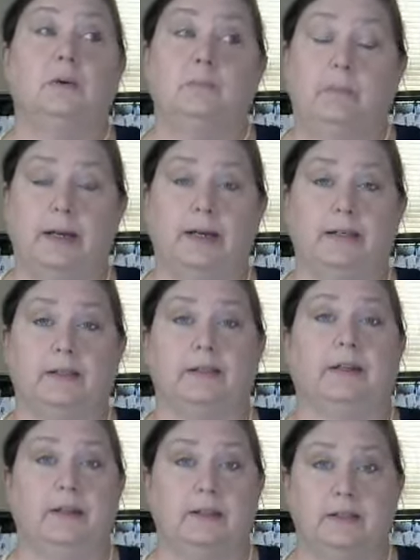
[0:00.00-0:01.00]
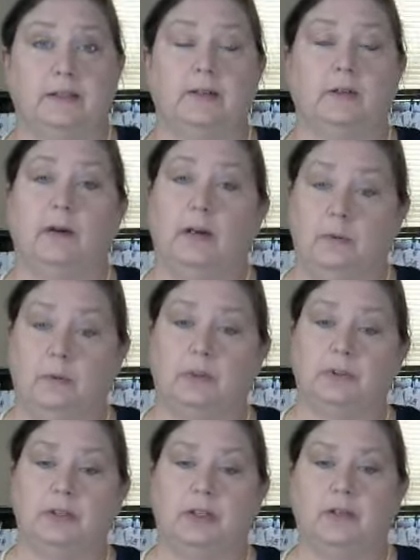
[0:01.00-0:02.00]
But I can tell you, I
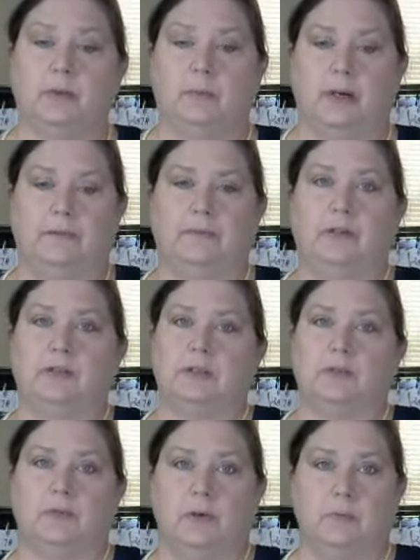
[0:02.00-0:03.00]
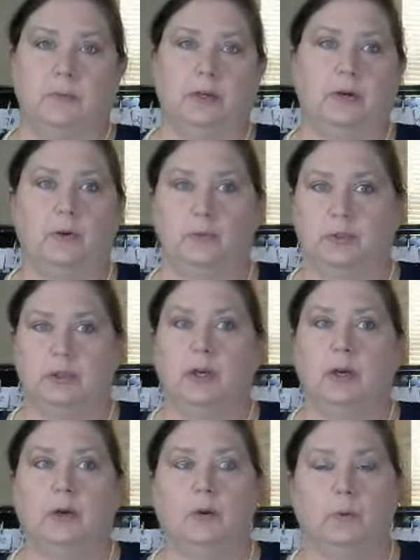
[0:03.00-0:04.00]
will share the profits from those
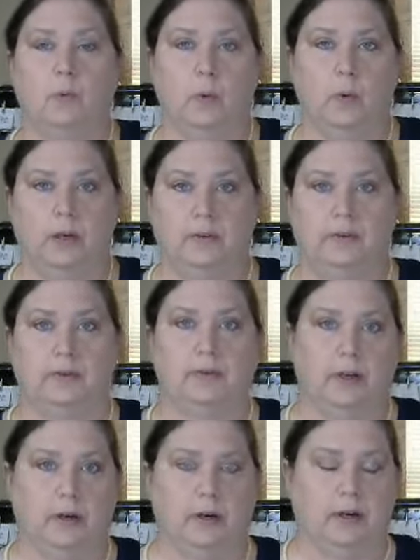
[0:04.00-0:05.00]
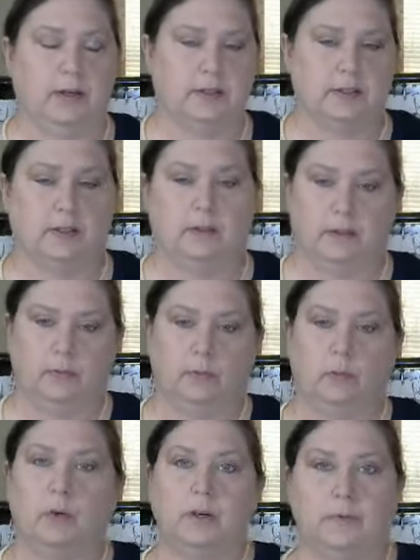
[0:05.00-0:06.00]
with the artists, and
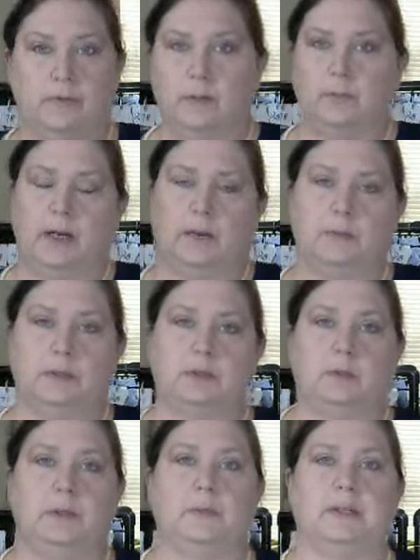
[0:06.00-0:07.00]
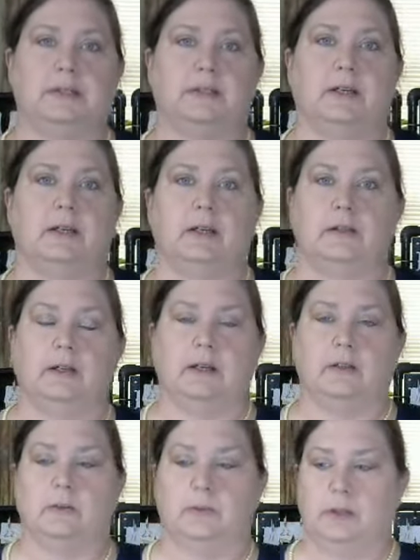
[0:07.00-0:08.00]
one of them happens to be my son, and the
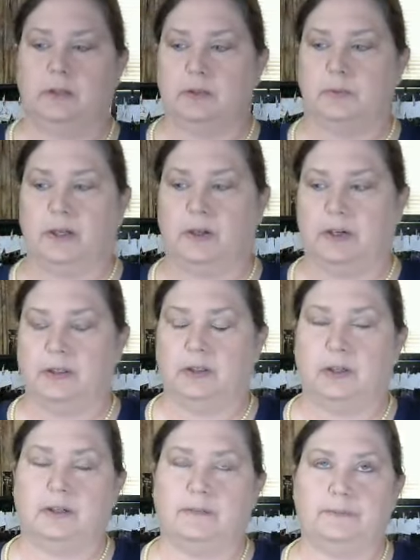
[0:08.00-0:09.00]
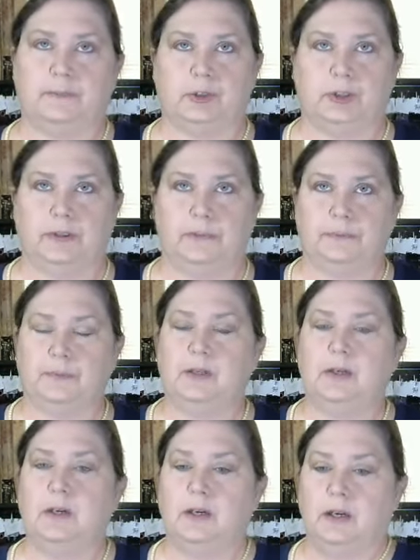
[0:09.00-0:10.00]
other one is my granddaughter. So
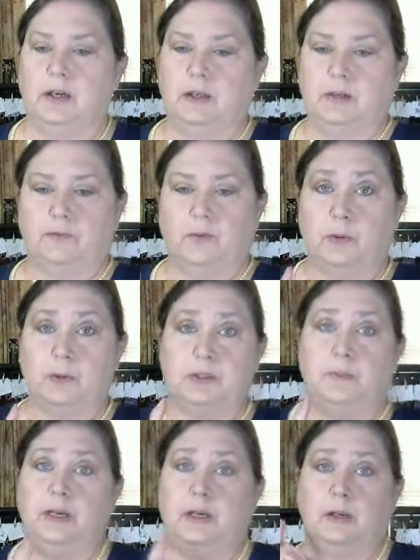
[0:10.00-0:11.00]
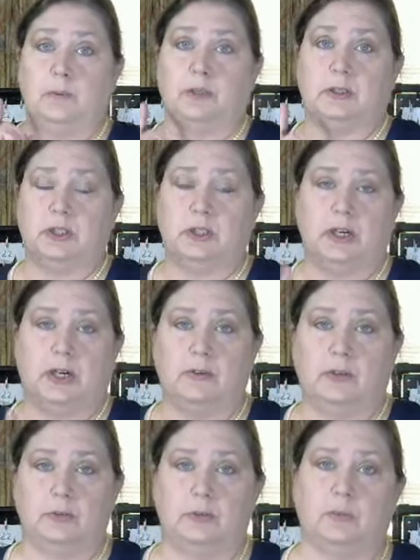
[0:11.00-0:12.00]
I look forward to being able to share
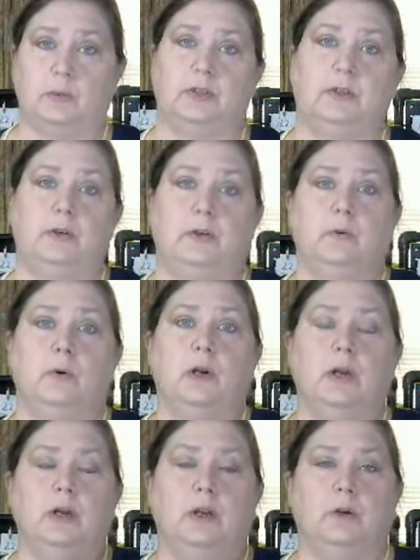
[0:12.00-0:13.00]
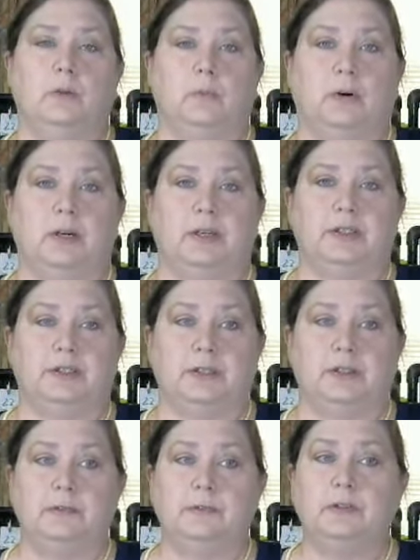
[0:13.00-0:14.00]
those with you pretty
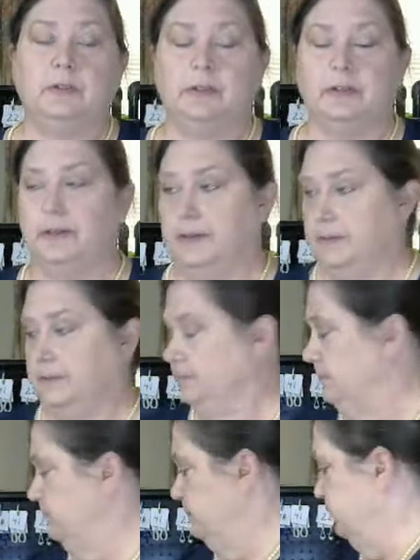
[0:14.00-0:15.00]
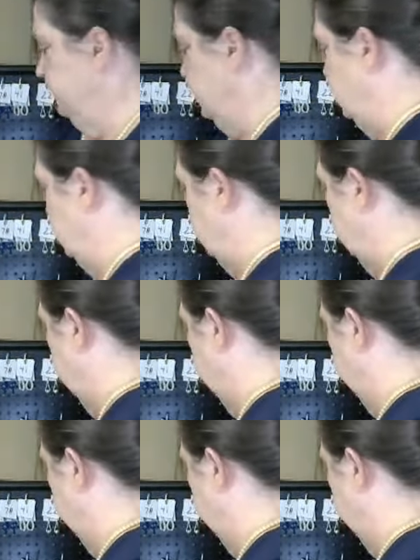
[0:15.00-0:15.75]
soon. So